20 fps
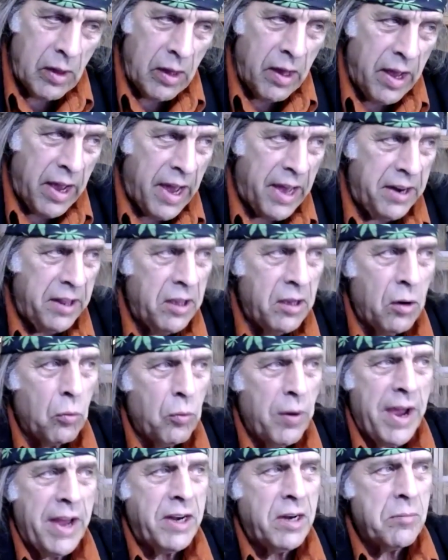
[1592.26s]
Adding a
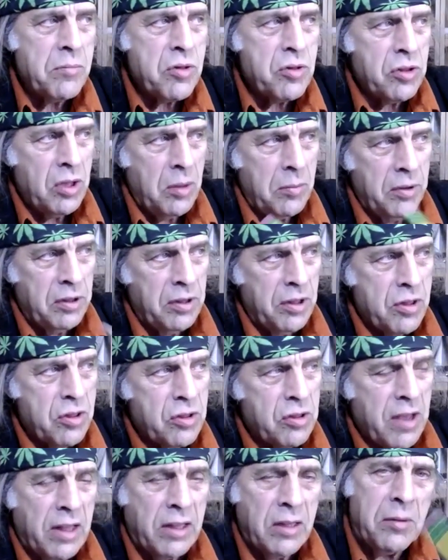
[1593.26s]
random stimulus to
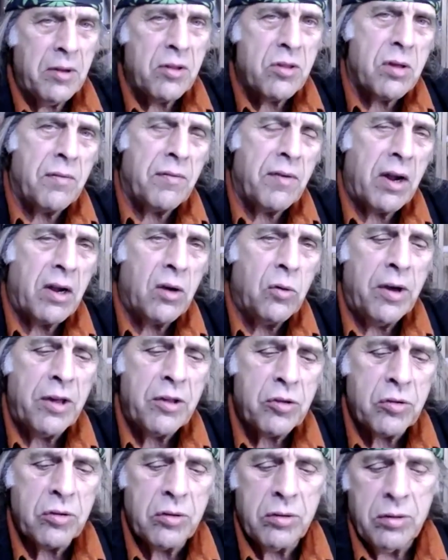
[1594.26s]
elements of our
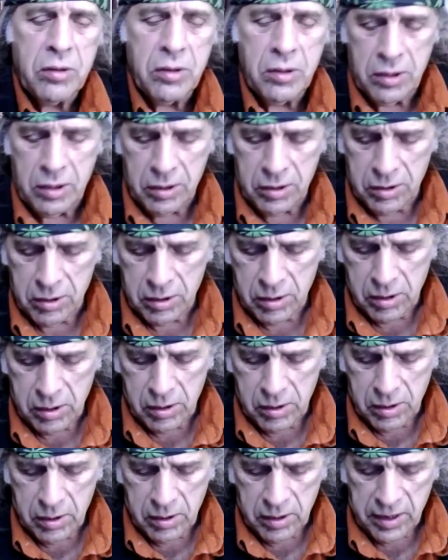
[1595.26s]
question
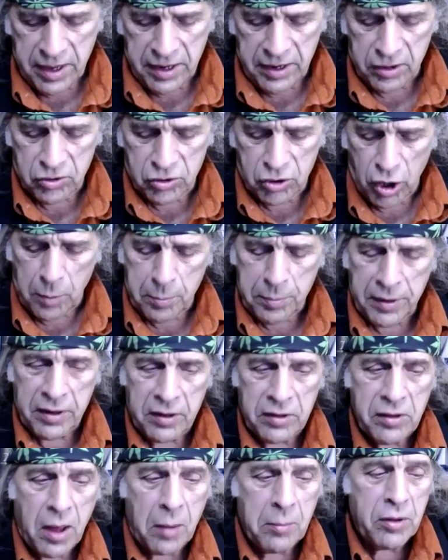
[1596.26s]
and
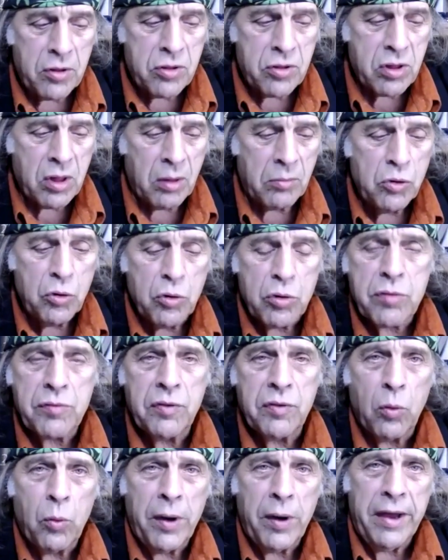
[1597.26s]
interpreting them in some
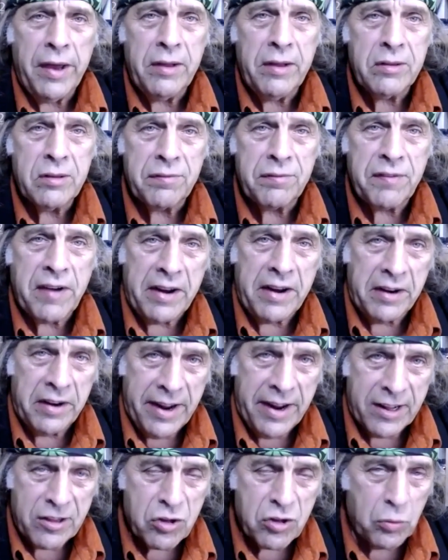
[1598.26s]
useful way to find an
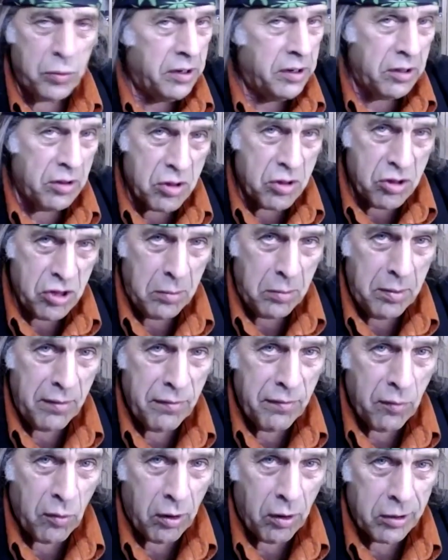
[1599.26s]
answer we didn't see
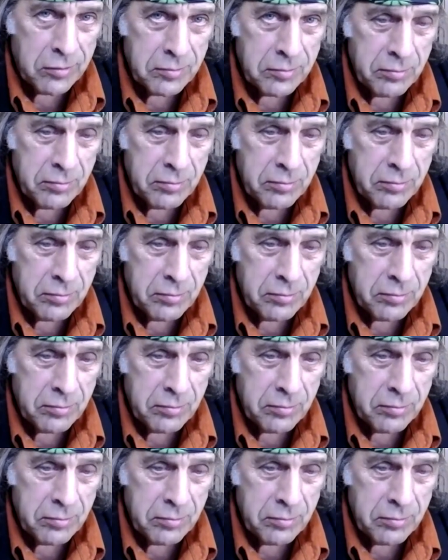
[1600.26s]
before